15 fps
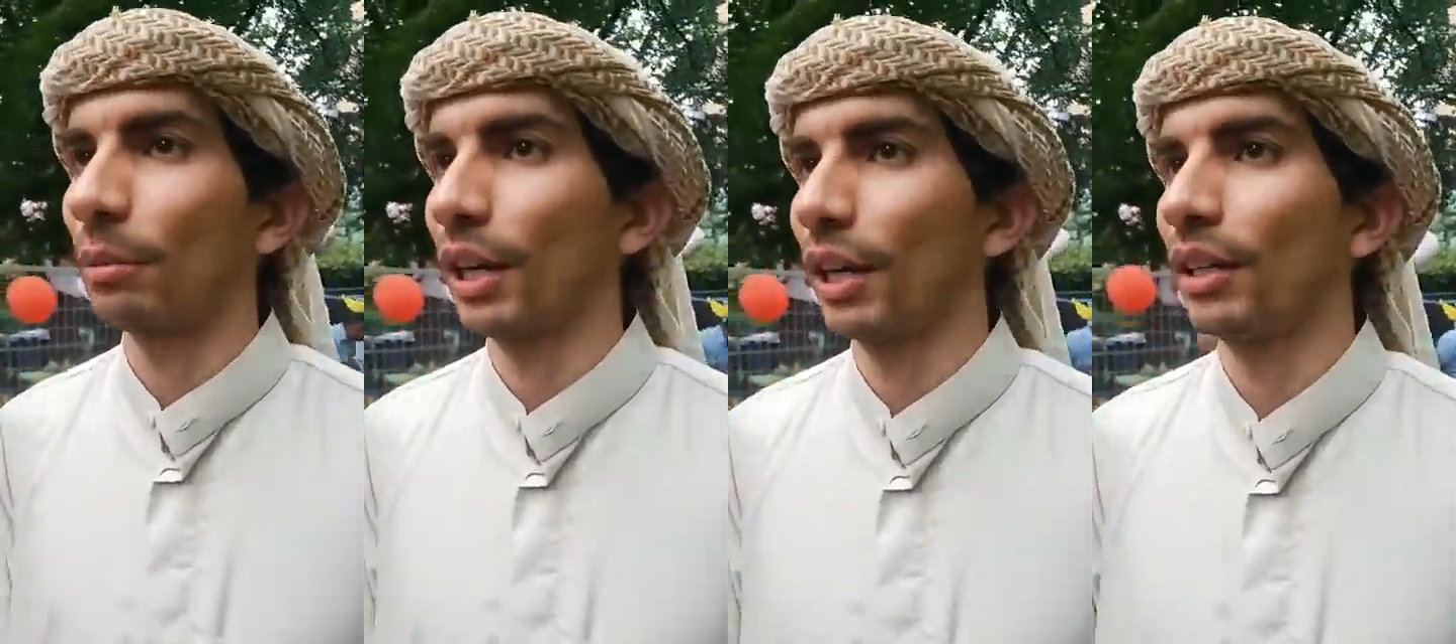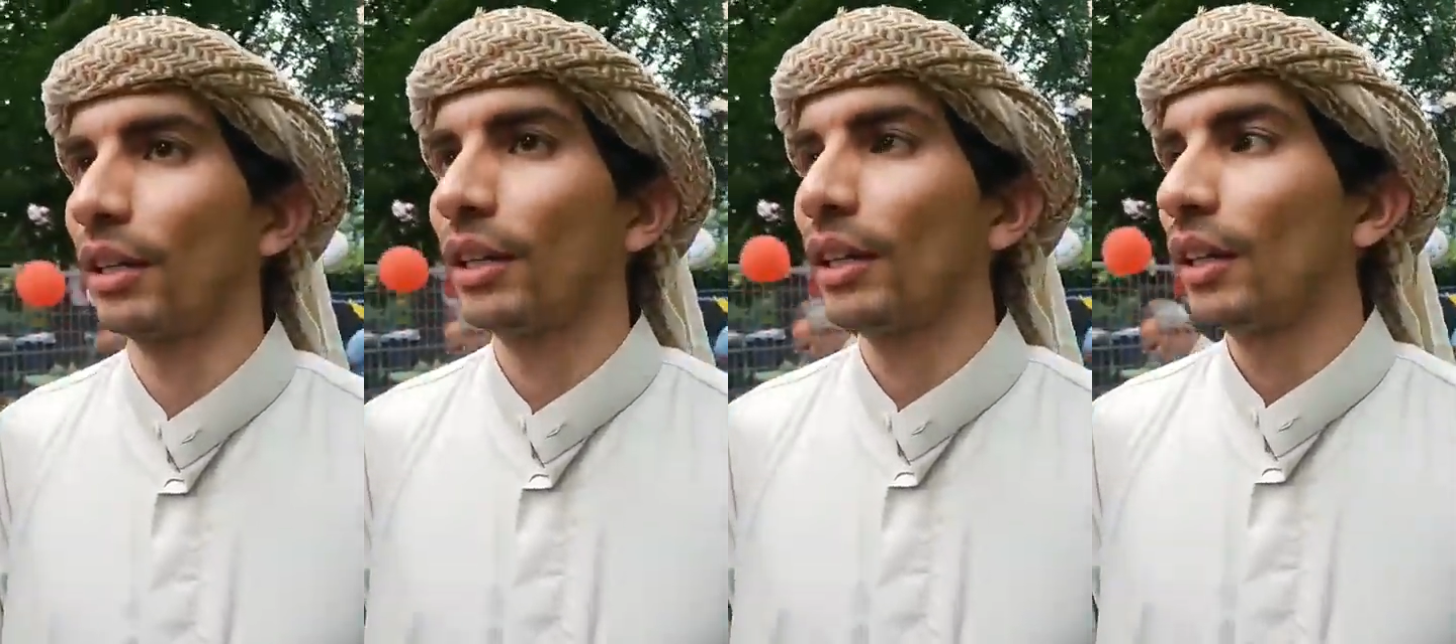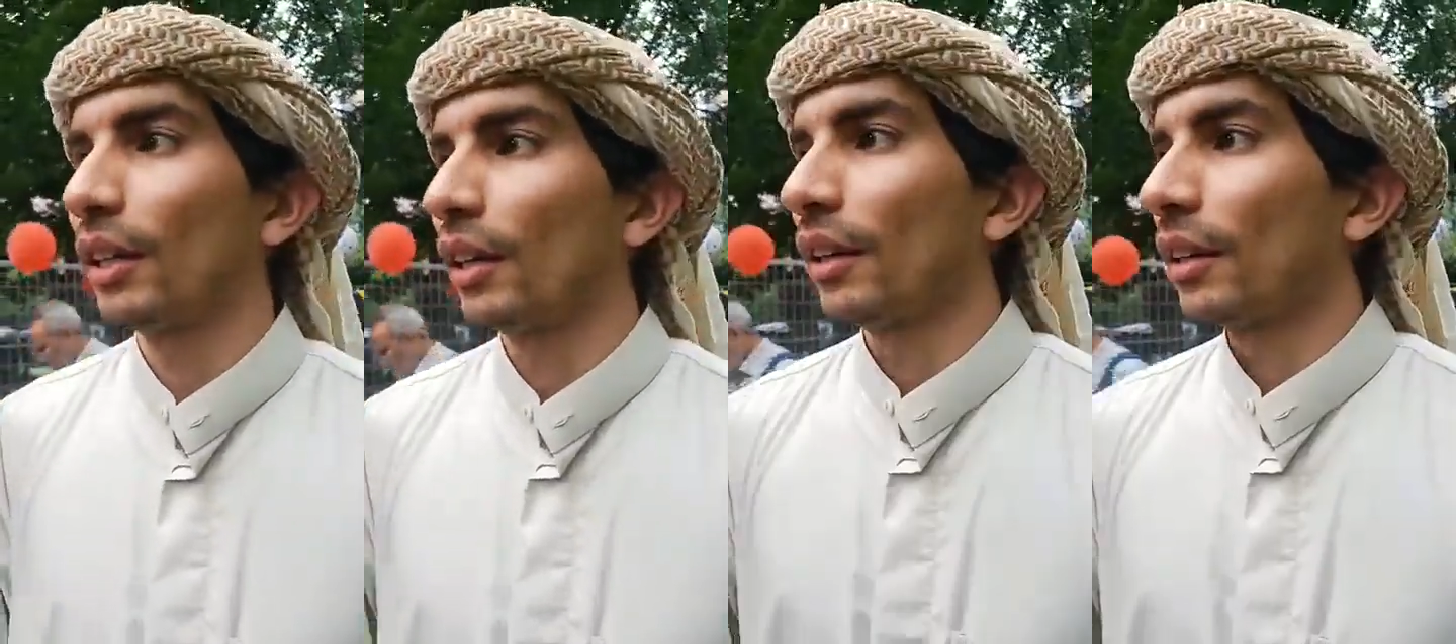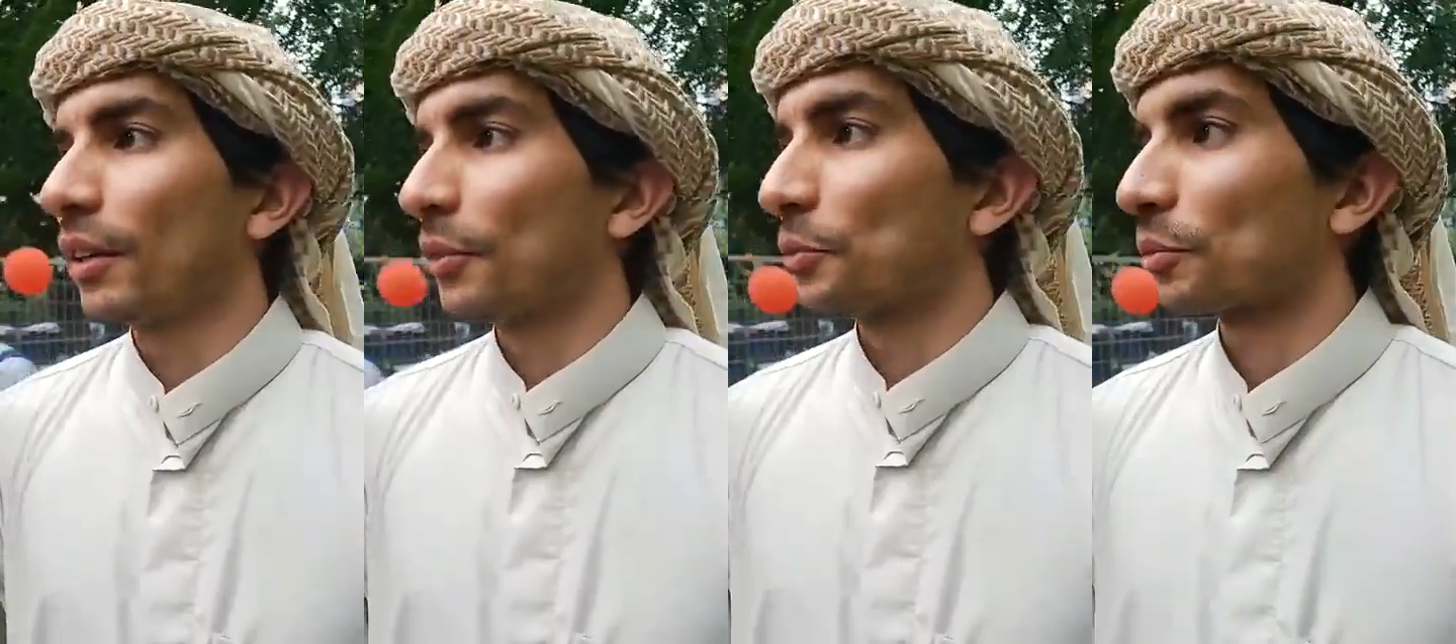But
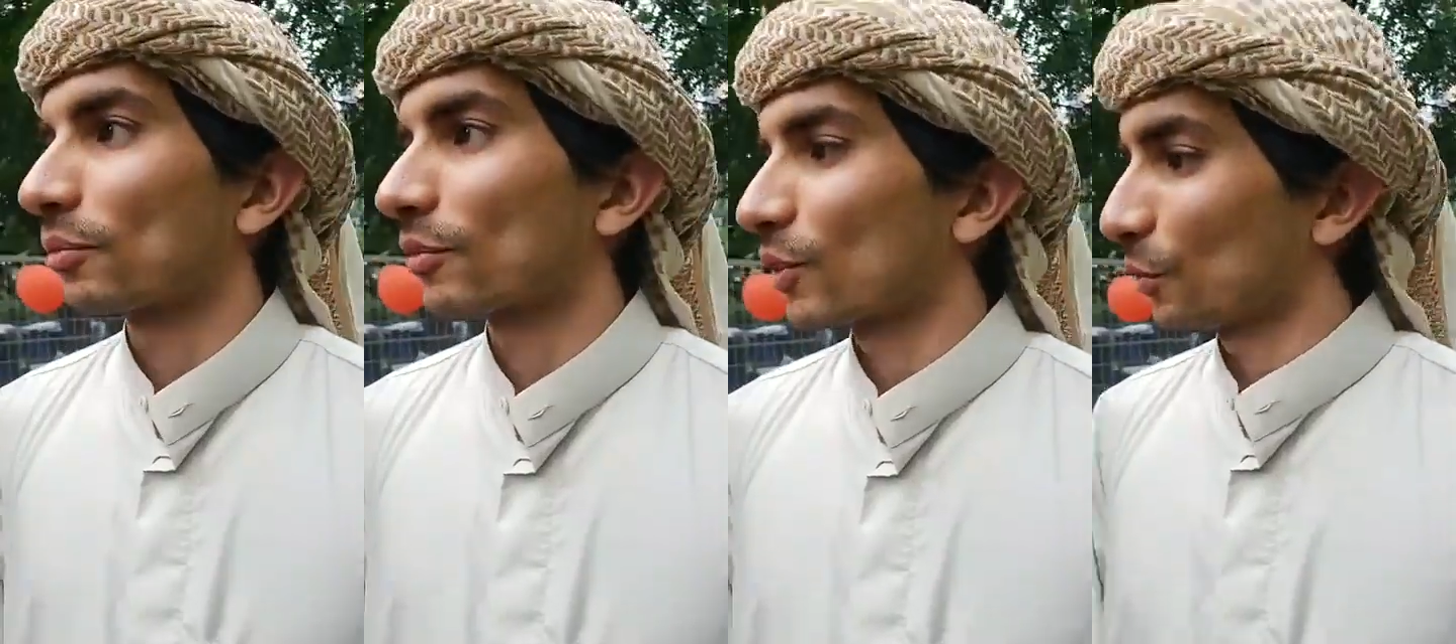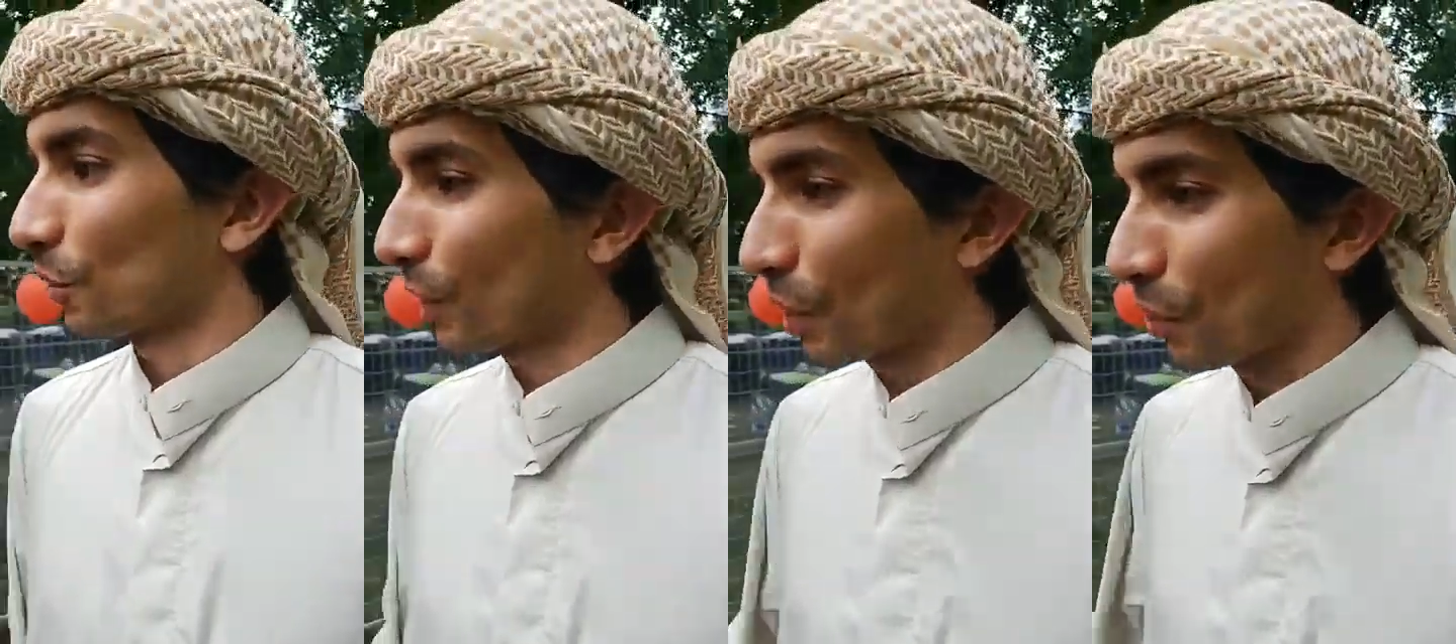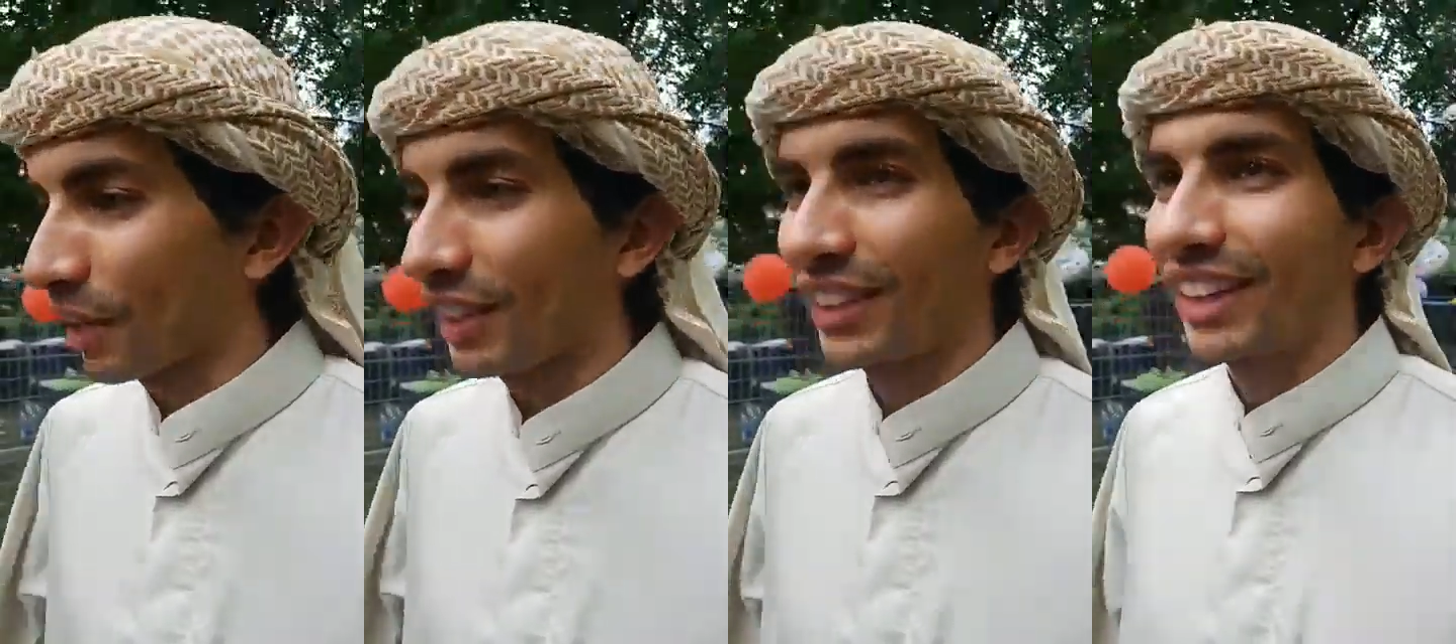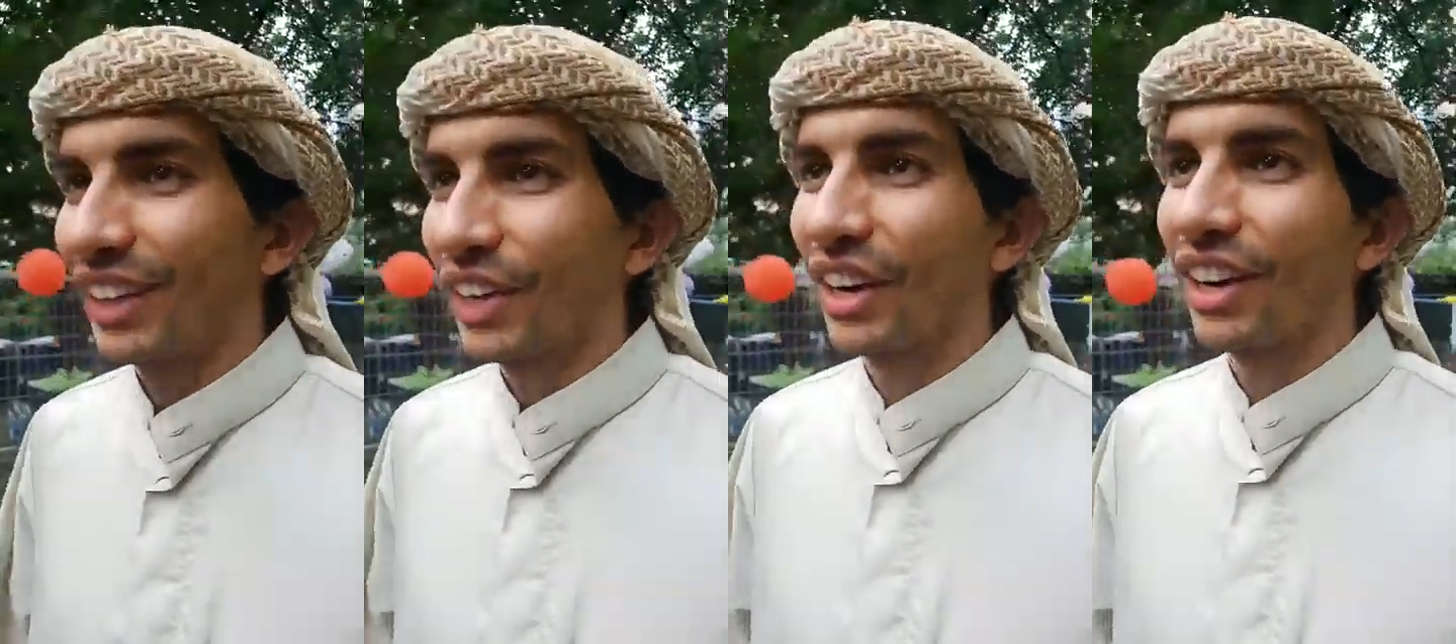we're
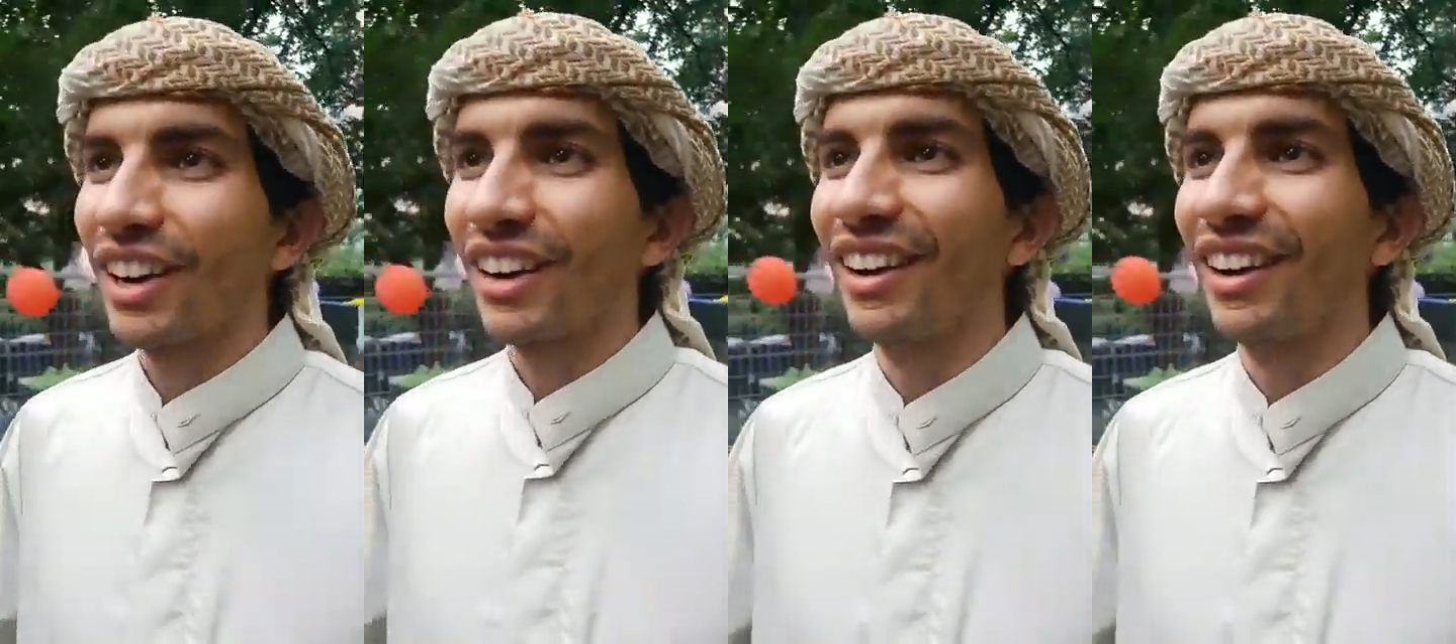already here.